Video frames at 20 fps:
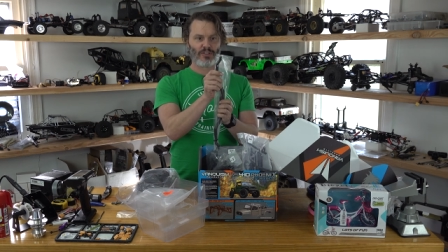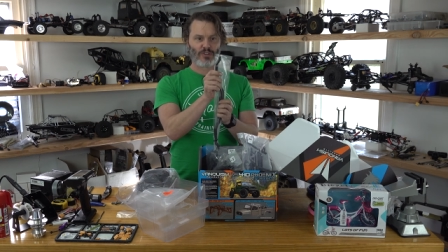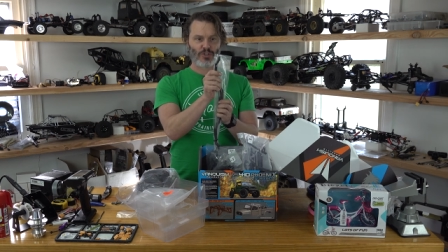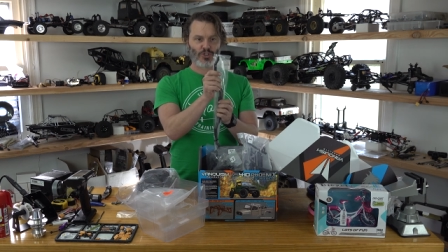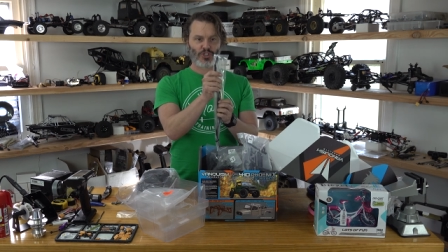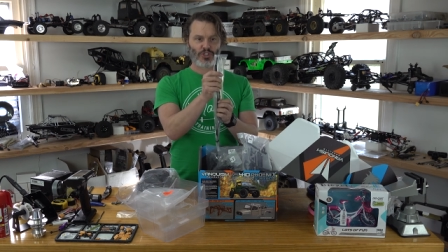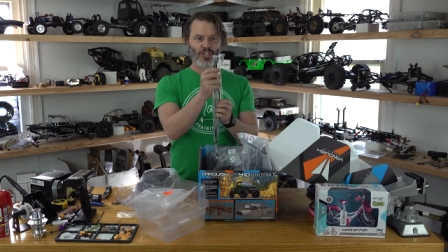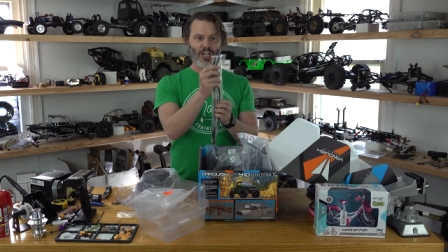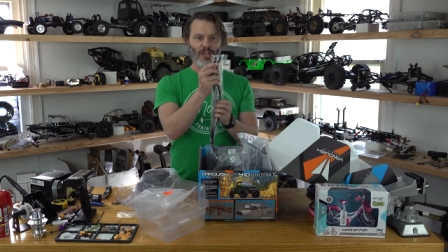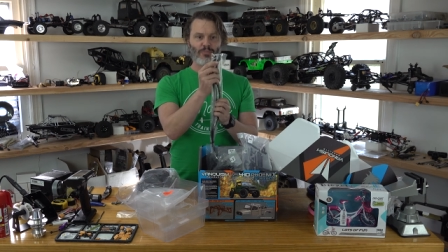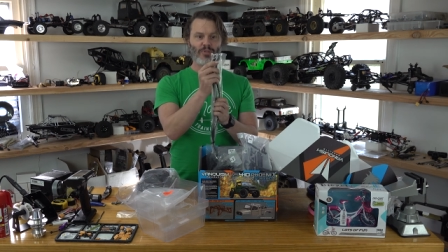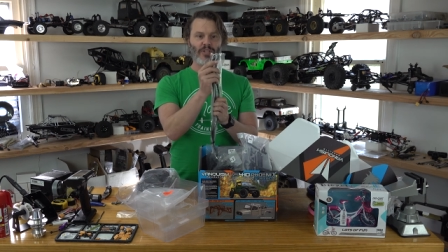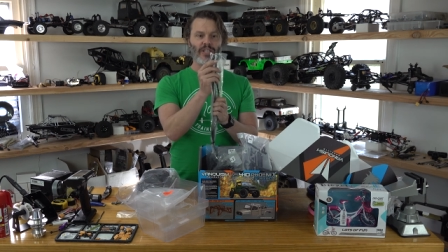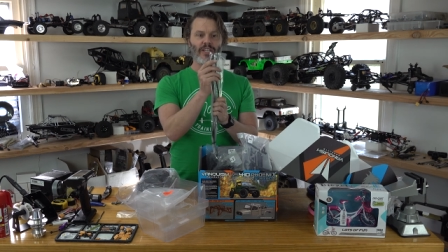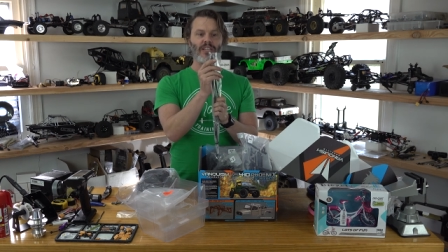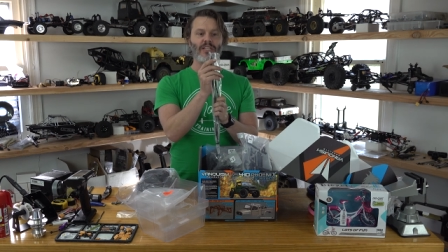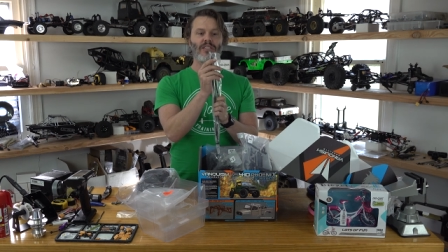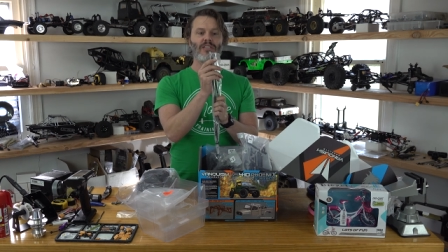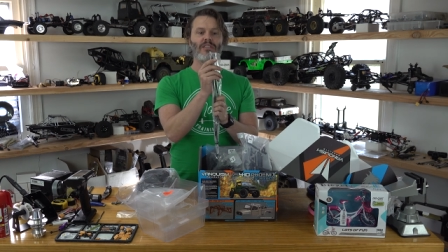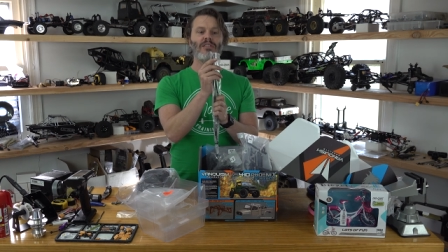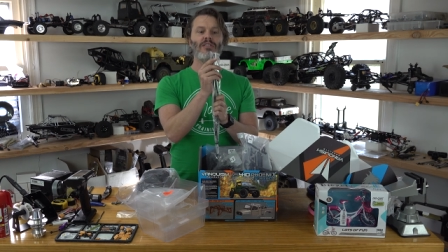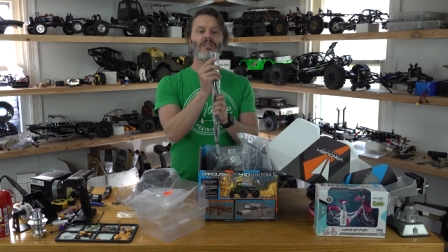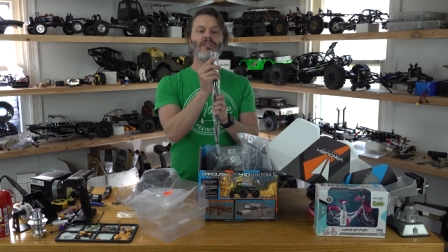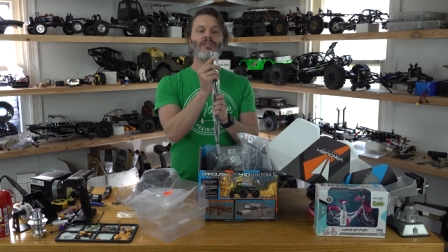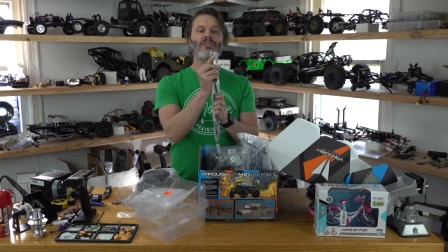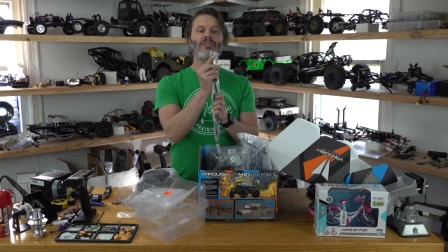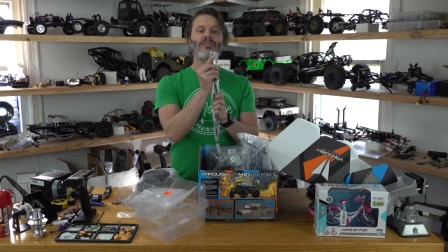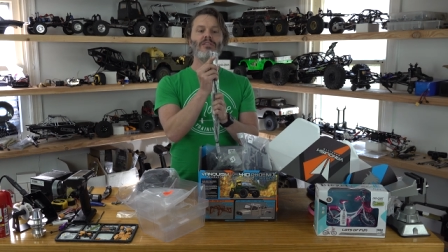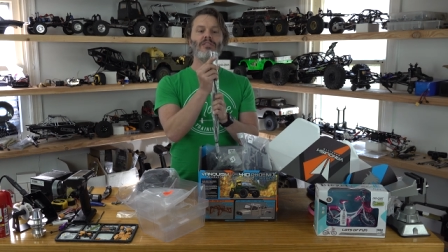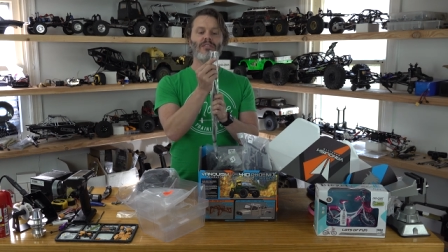They're shapely.
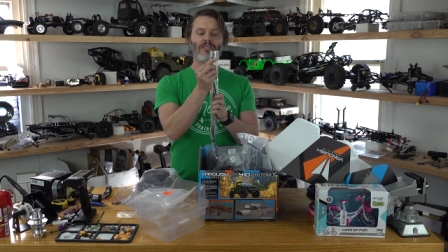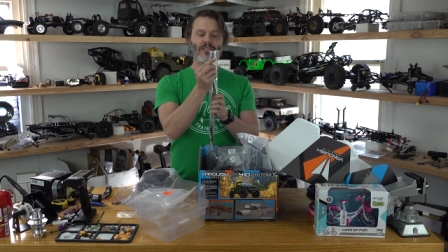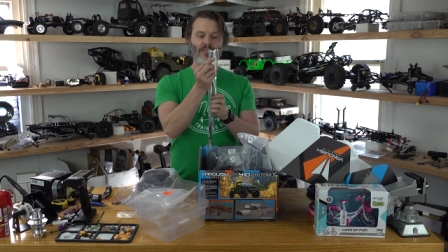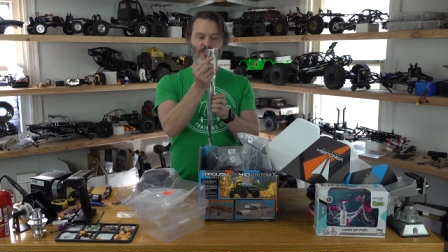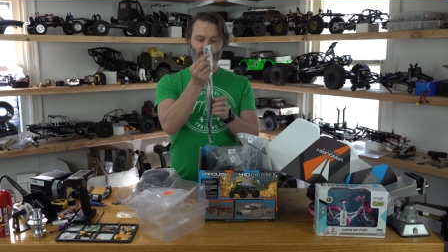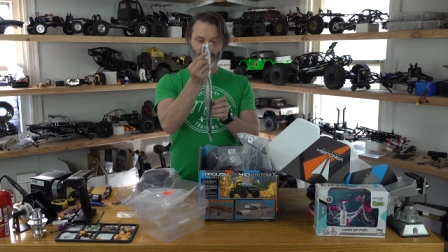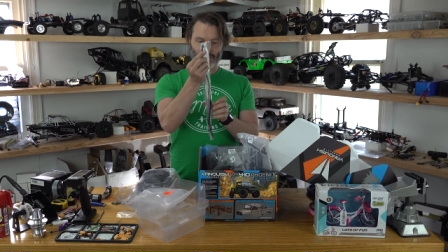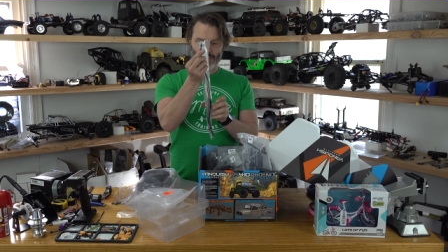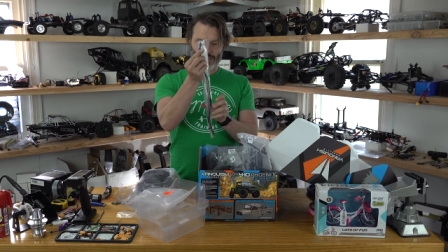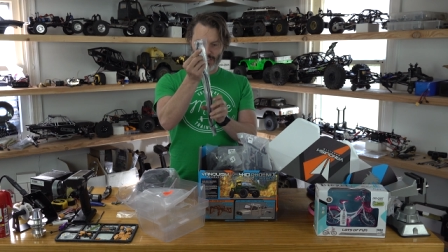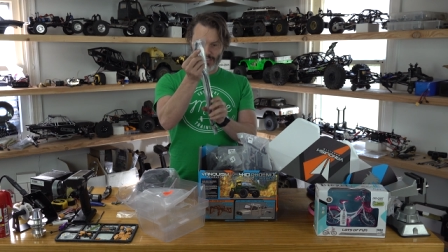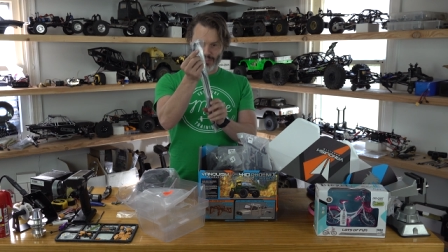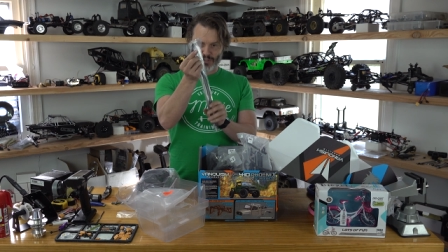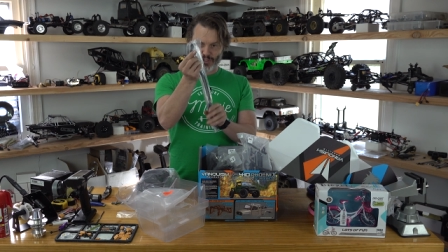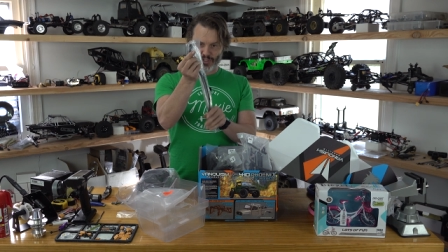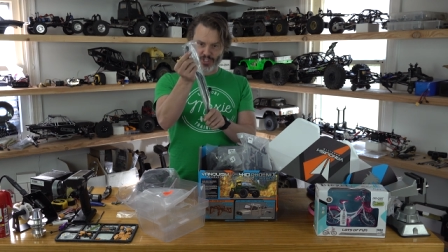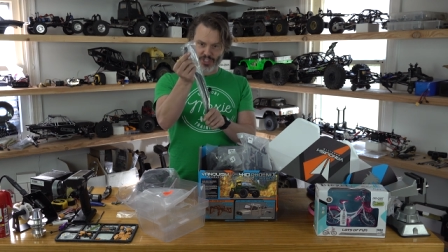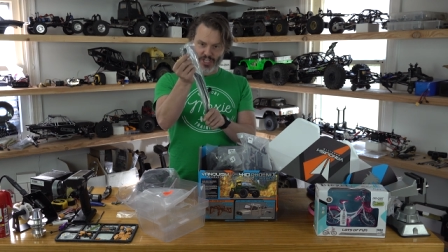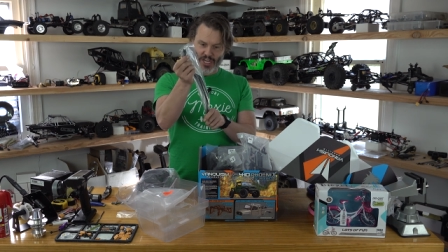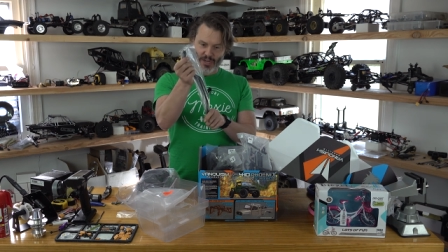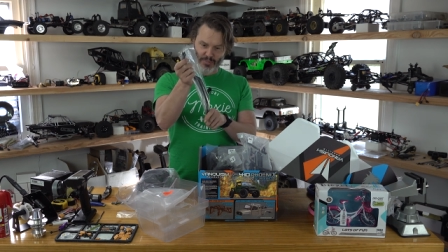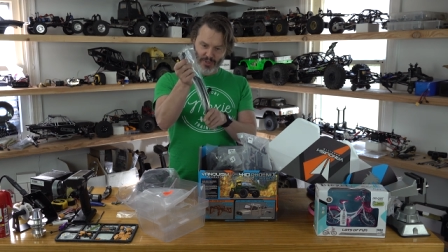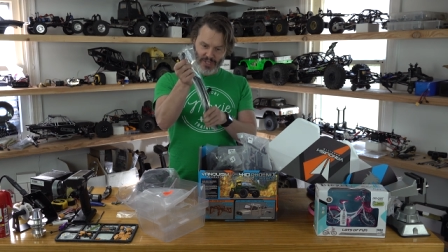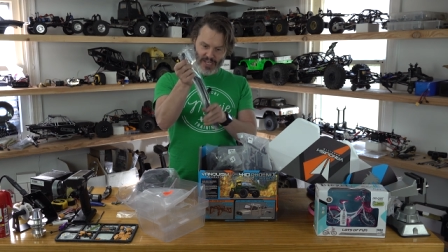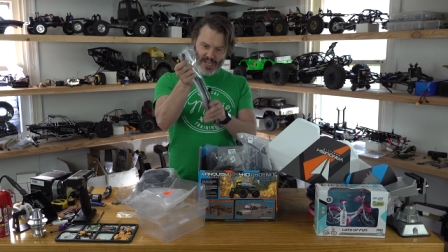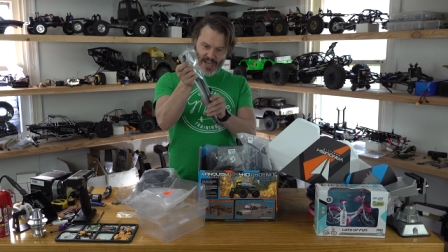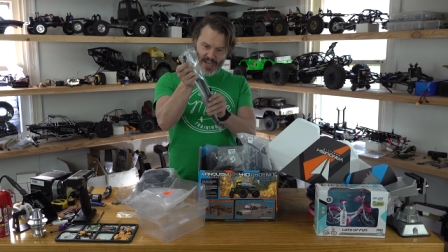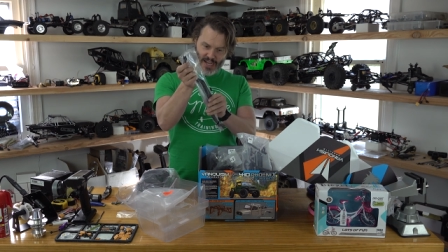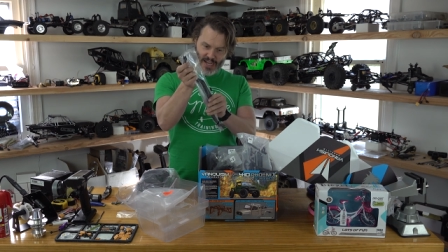These are shapely